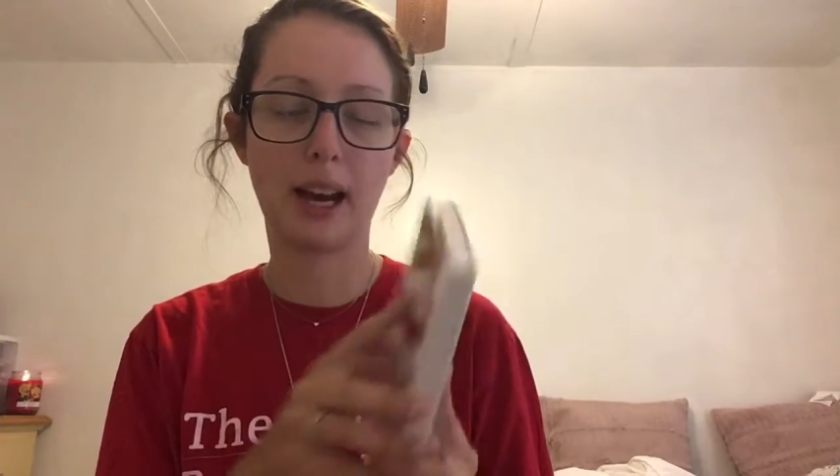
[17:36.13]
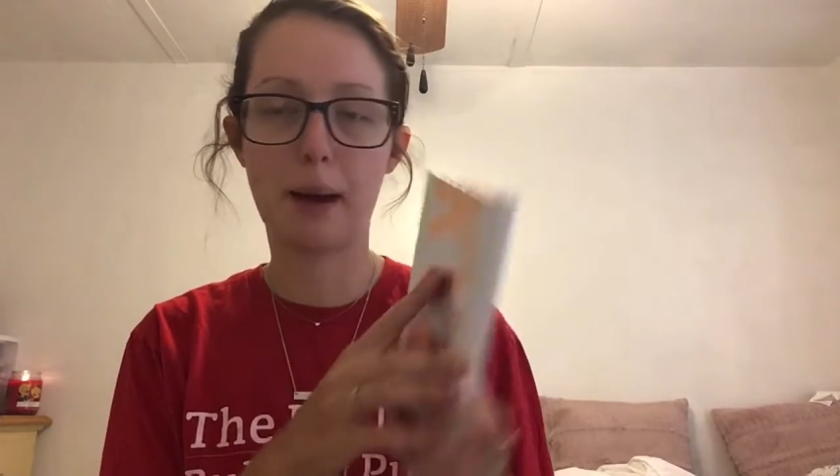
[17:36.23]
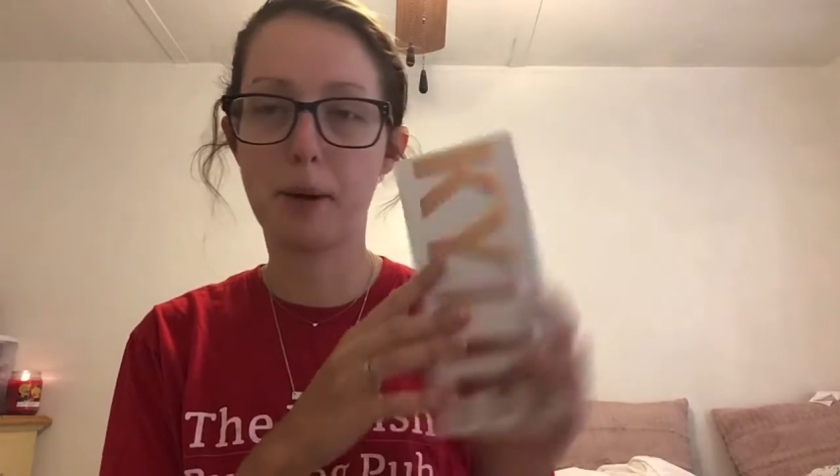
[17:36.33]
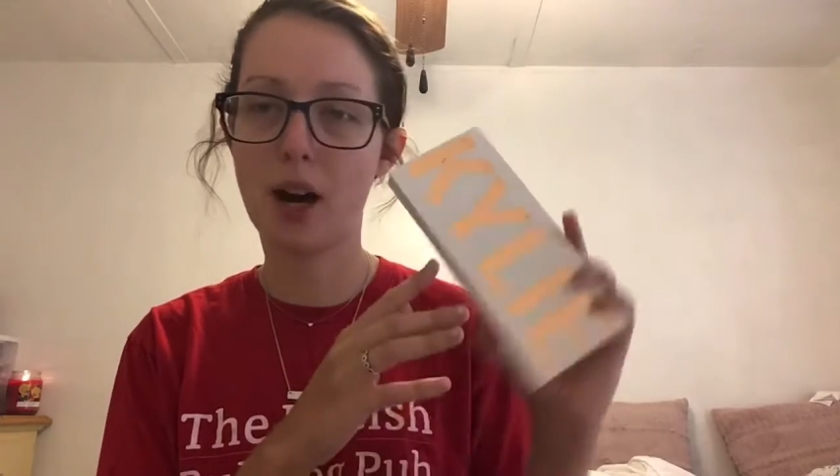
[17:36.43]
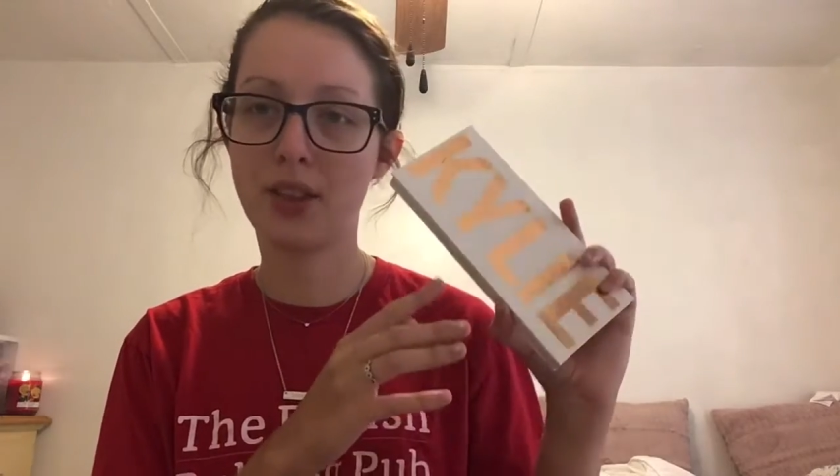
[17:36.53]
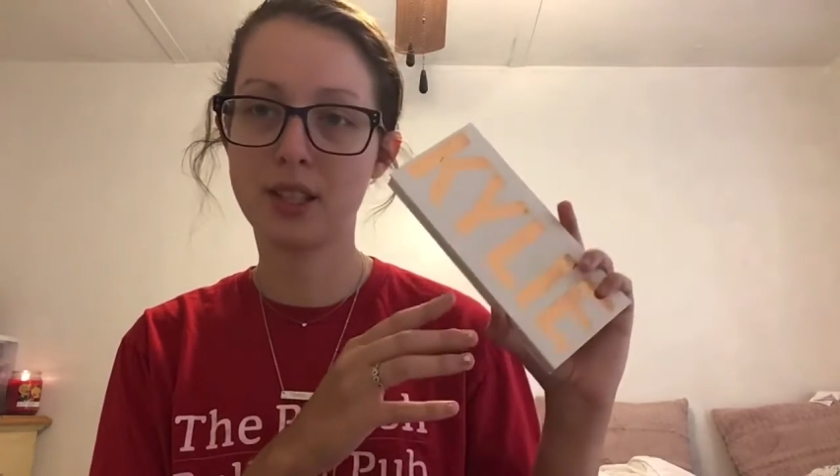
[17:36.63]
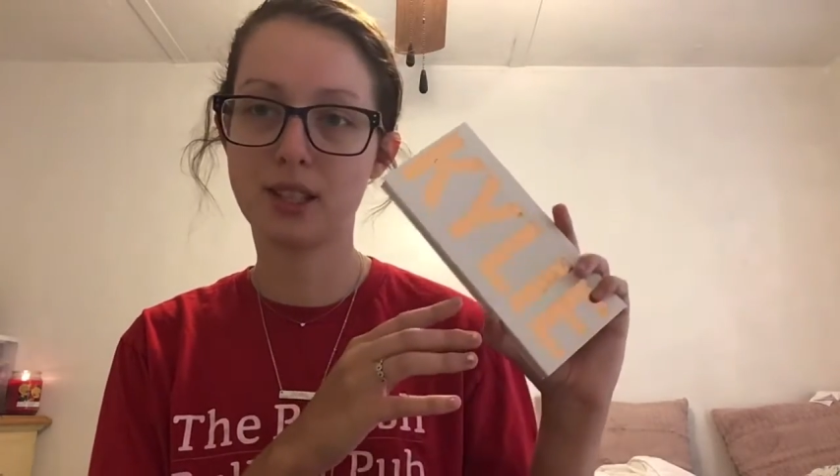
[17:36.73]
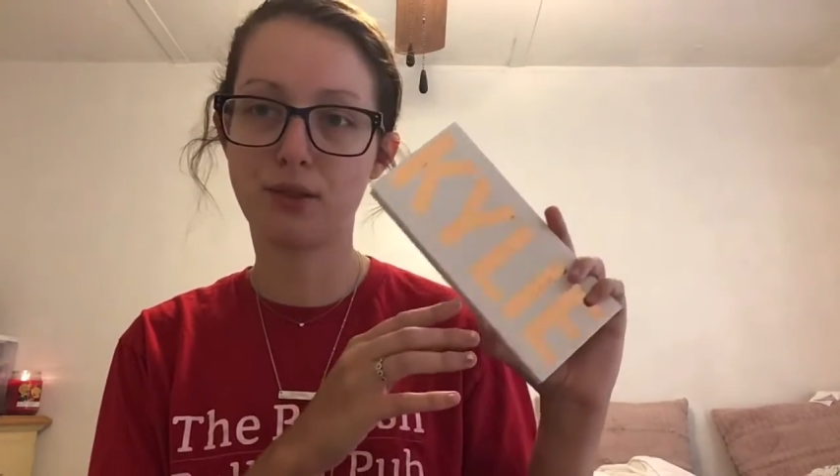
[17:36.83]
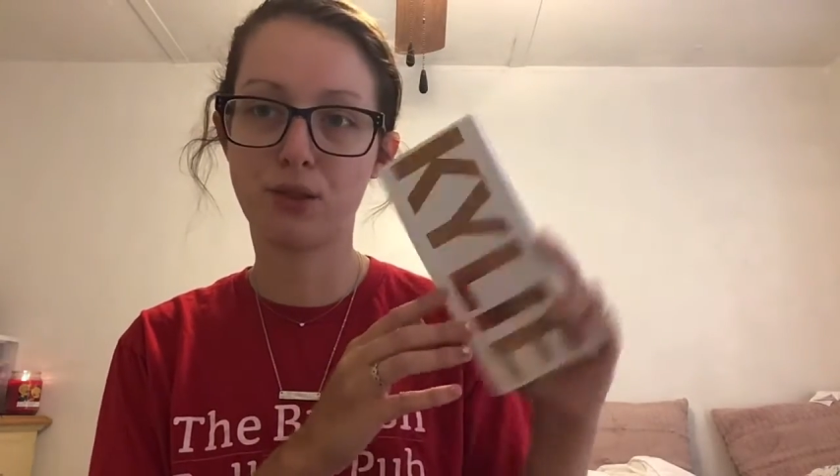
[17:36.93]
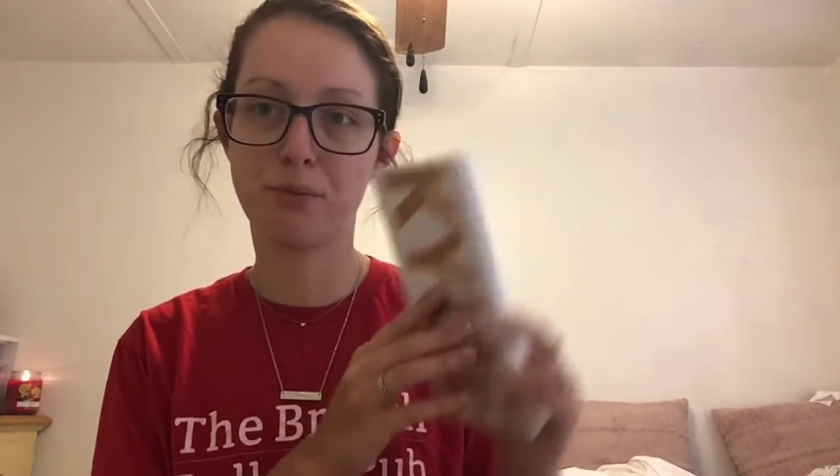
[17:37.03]
I bought this
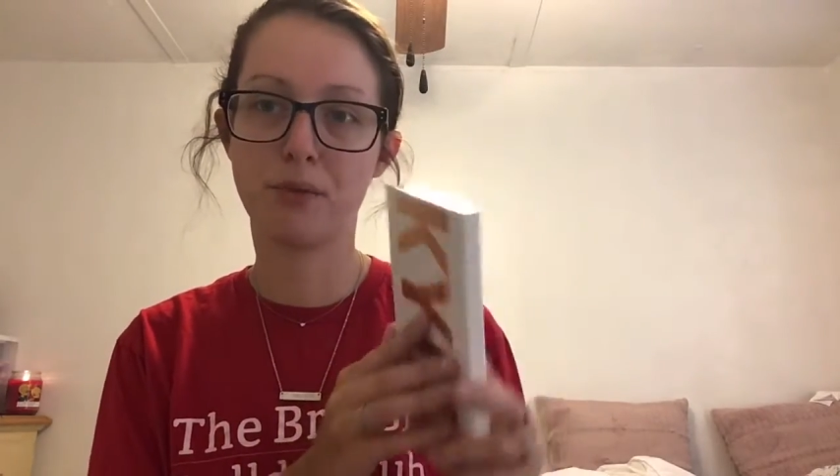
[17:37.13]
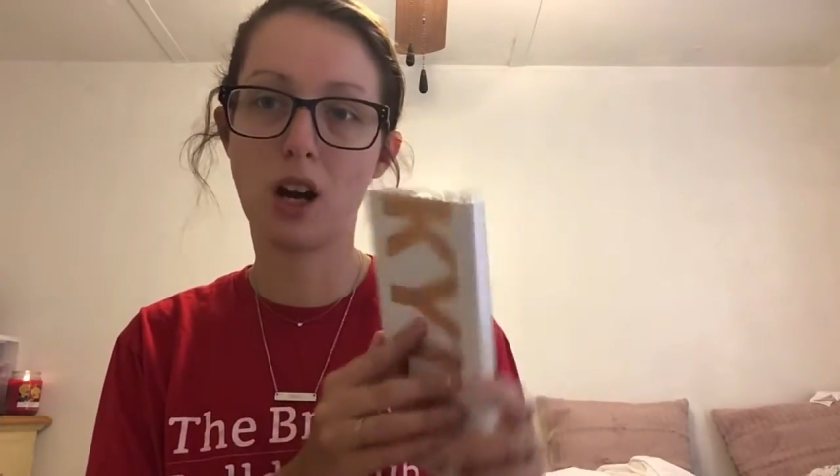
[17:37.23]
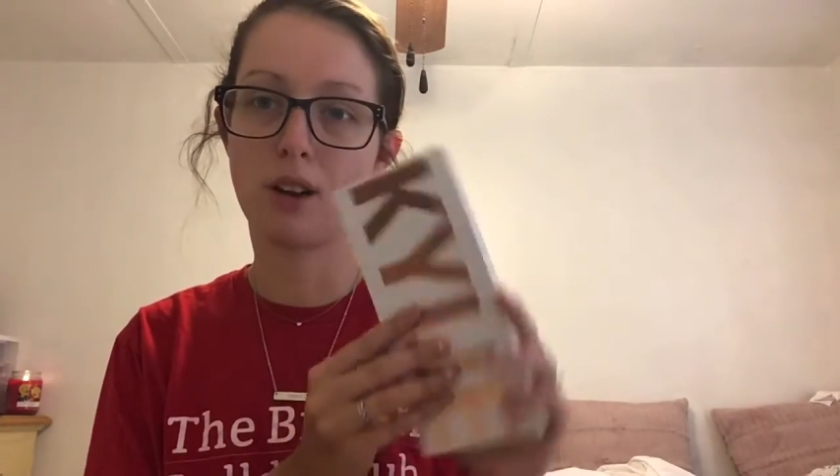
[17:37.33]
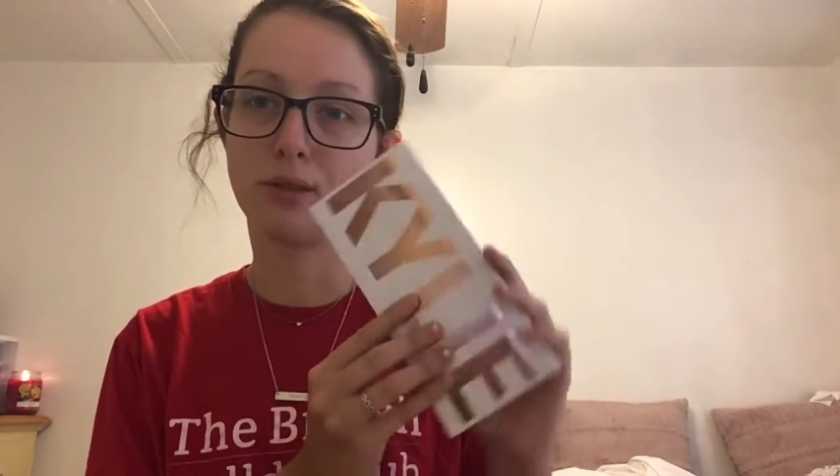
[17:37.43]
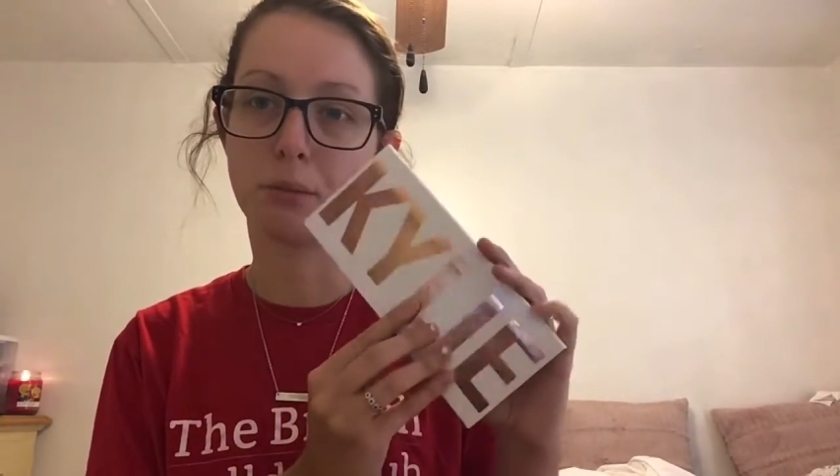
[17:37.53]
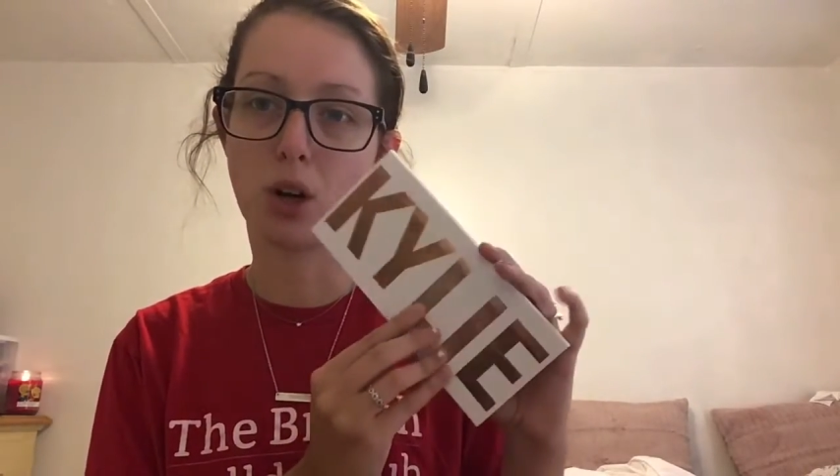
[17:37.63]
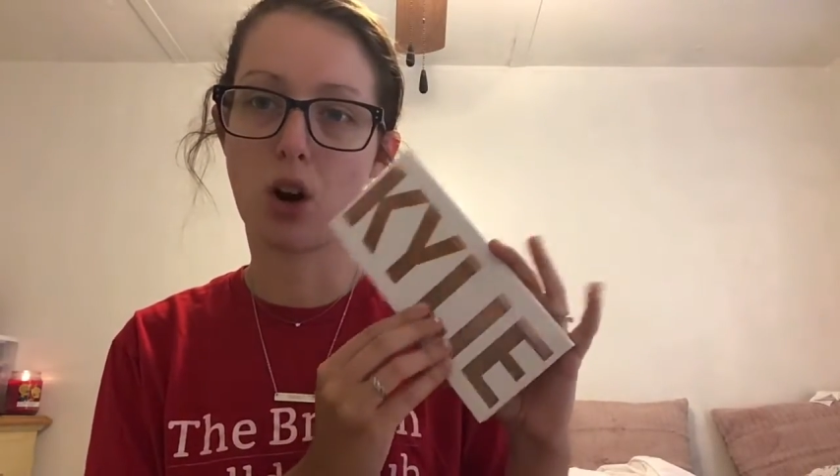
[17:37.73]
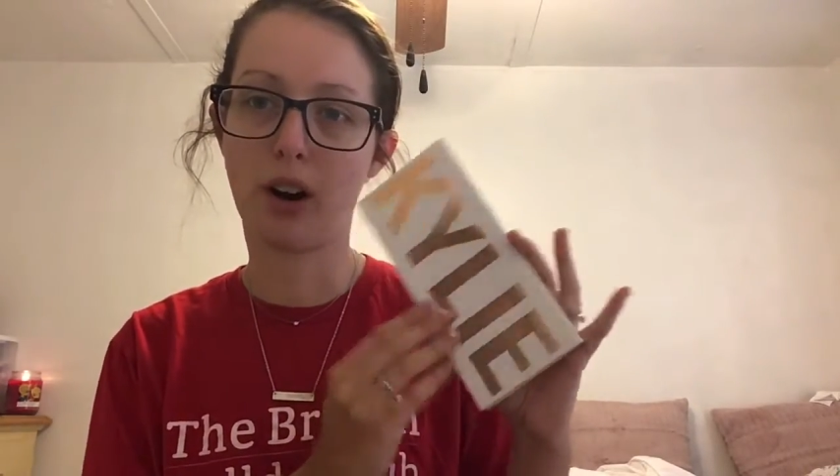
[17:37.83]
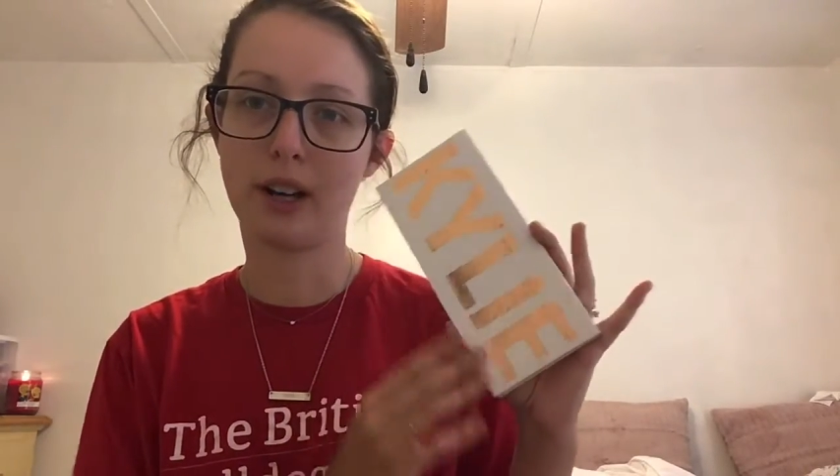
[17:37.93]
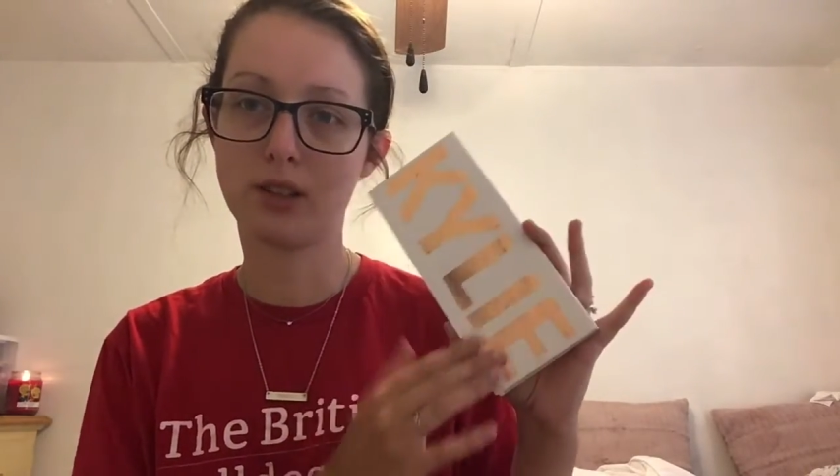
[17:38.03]
off of Macari.